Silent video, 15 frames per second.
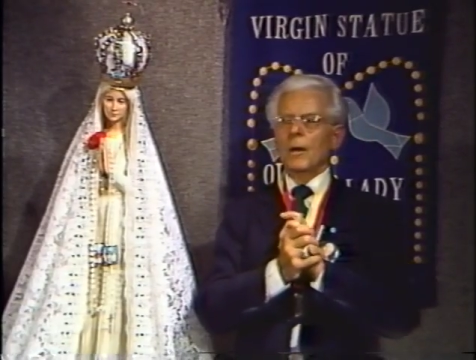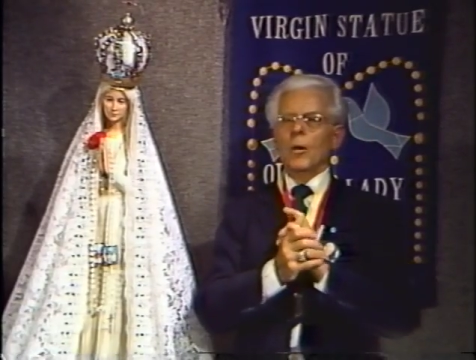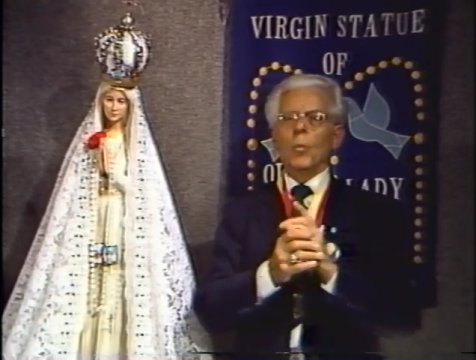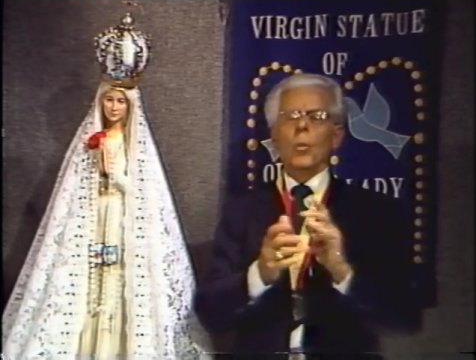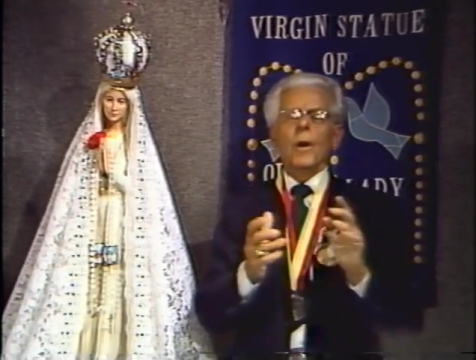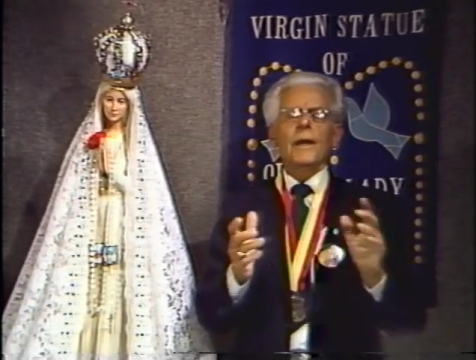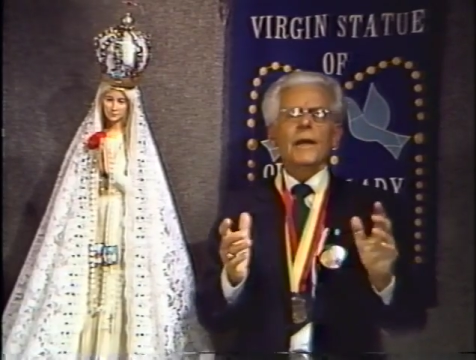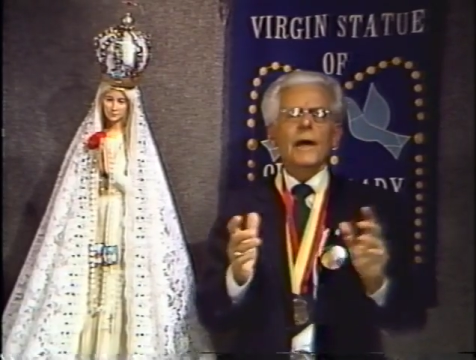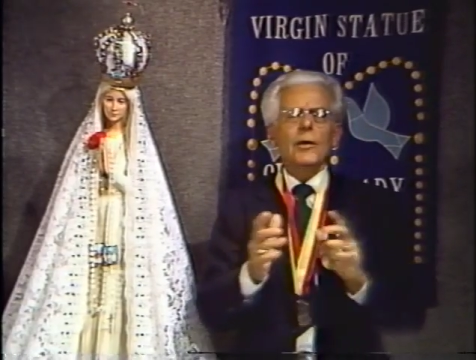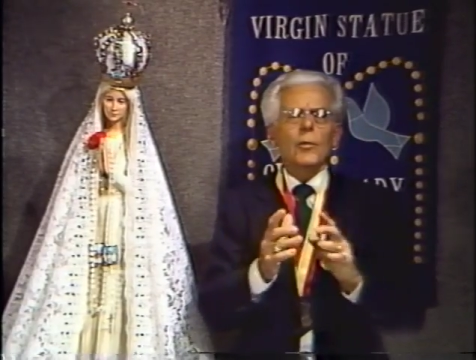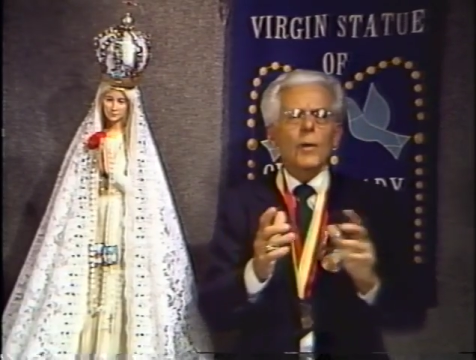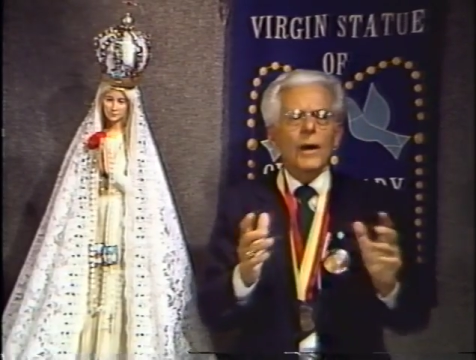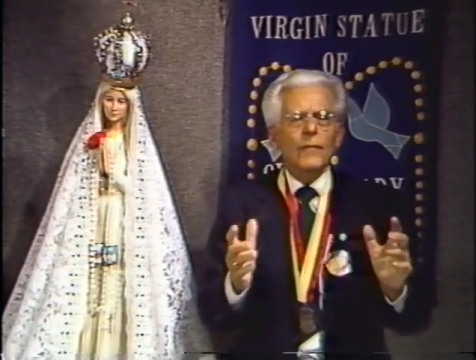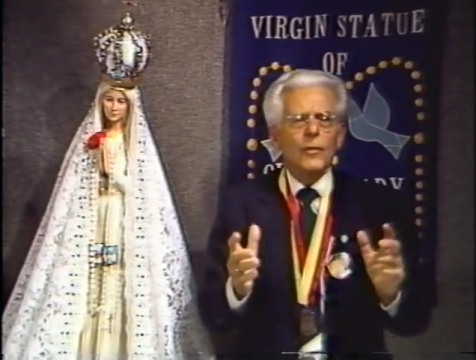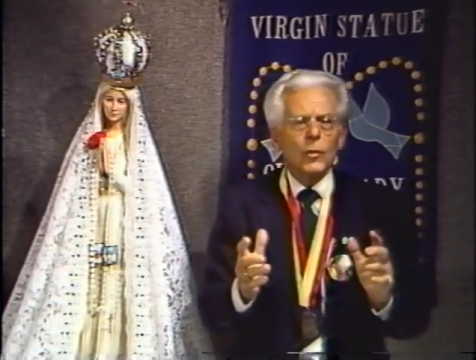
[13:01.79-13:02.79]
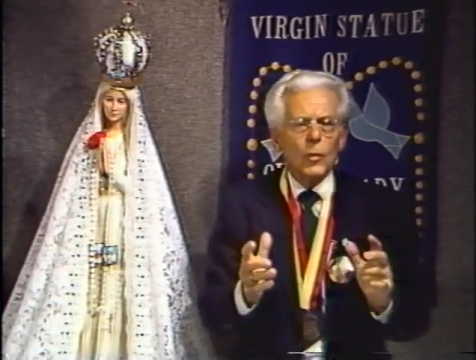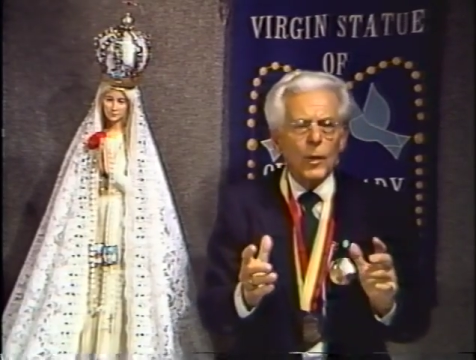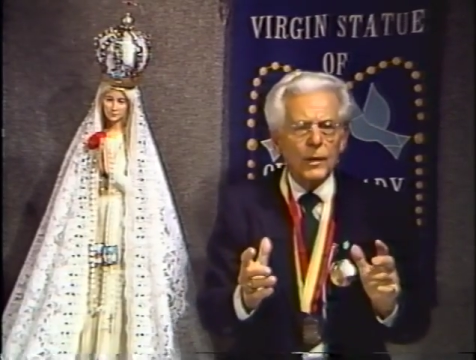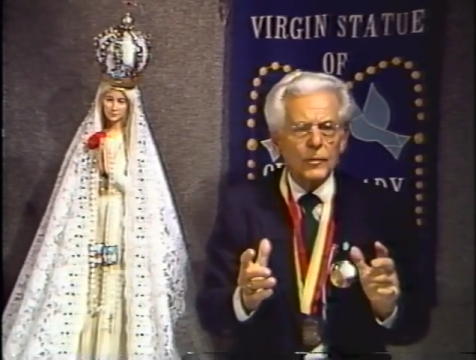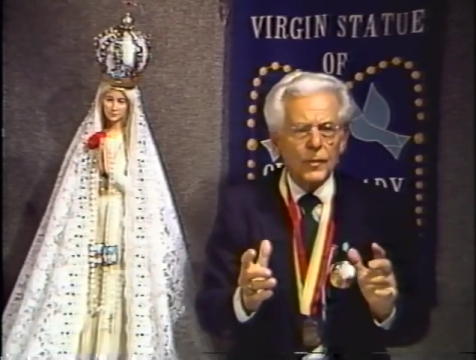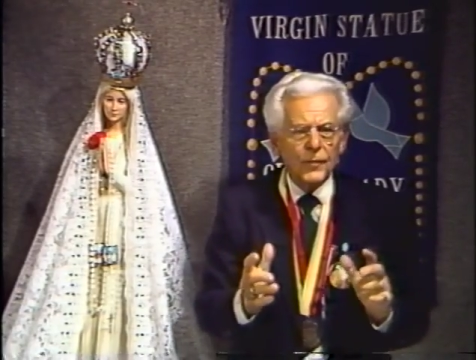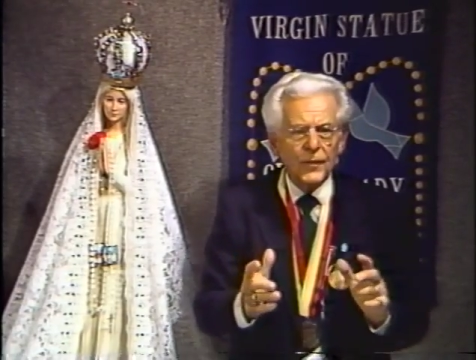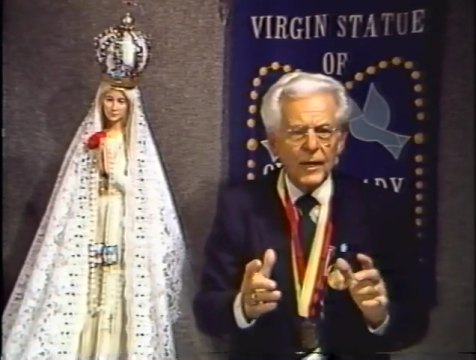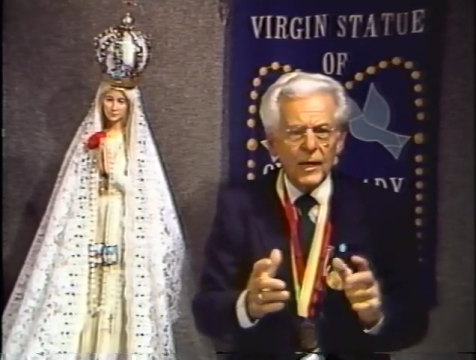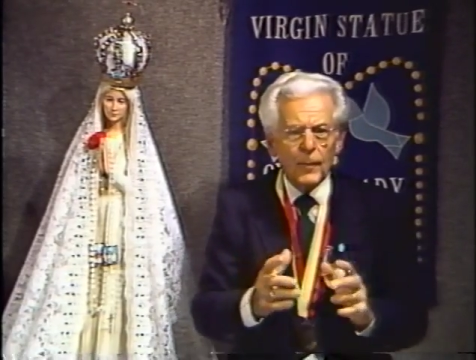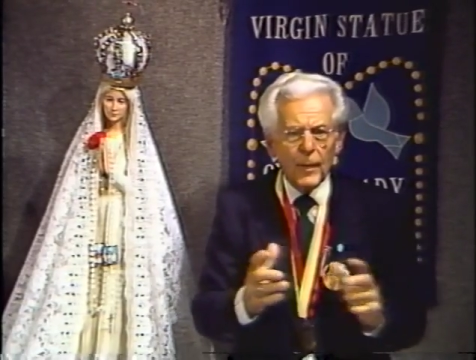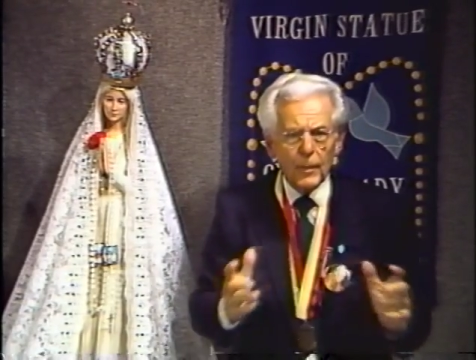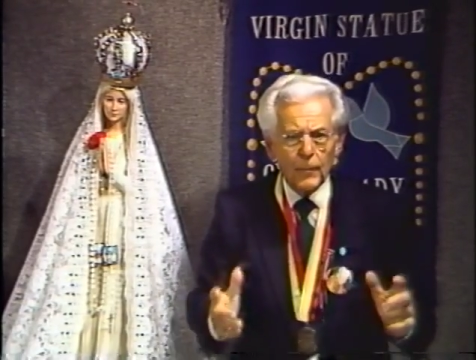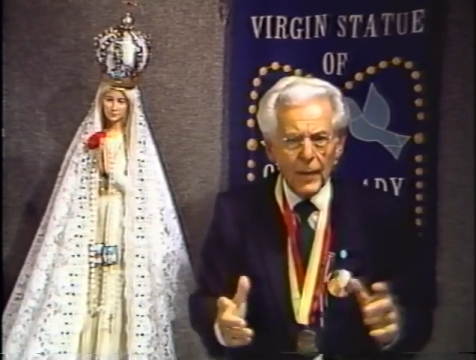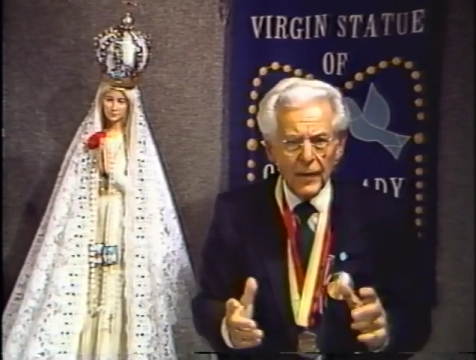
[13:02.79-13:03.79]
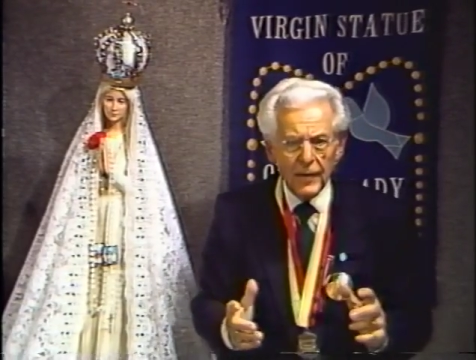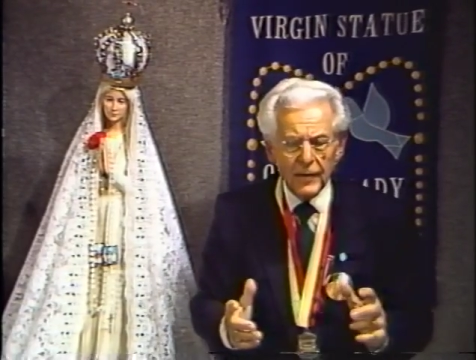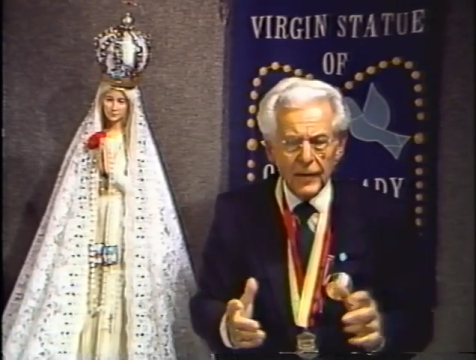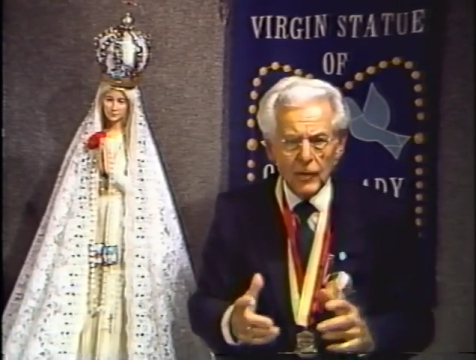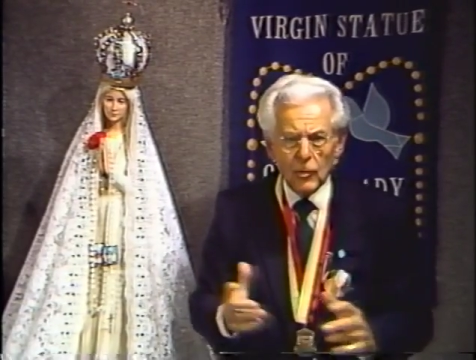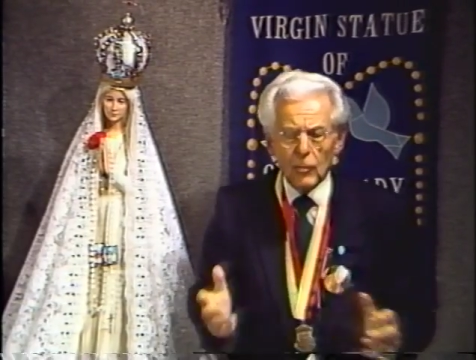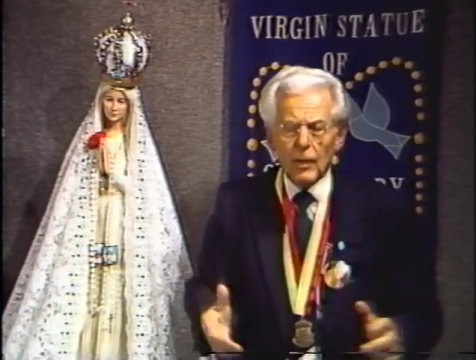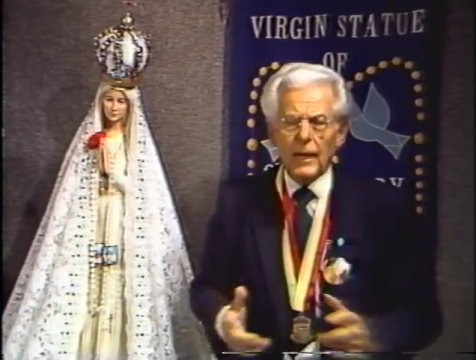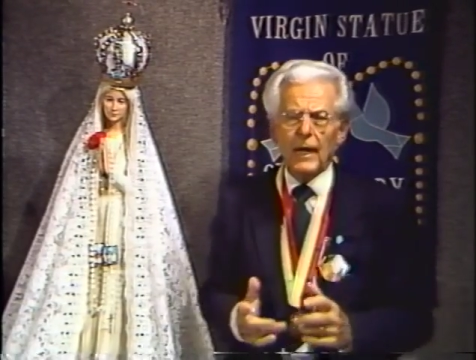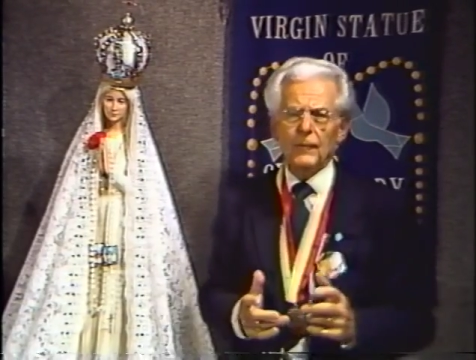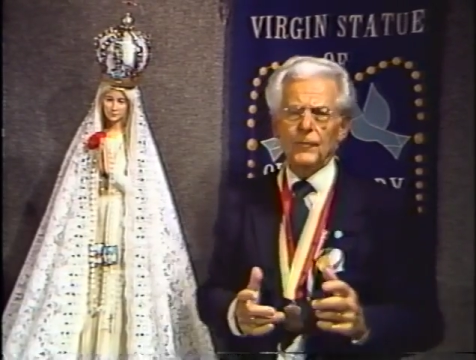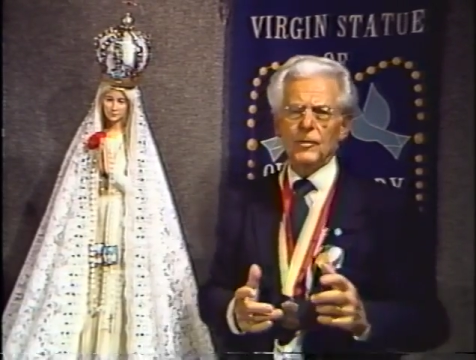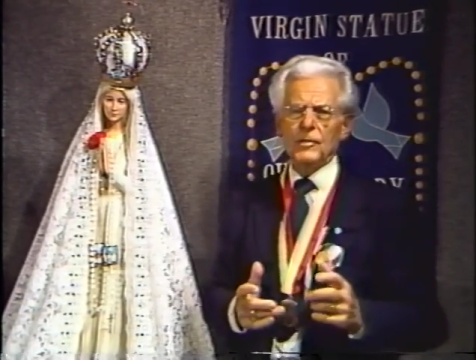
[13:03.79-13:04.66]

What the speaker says: when are you ever going to think about meditating on the life of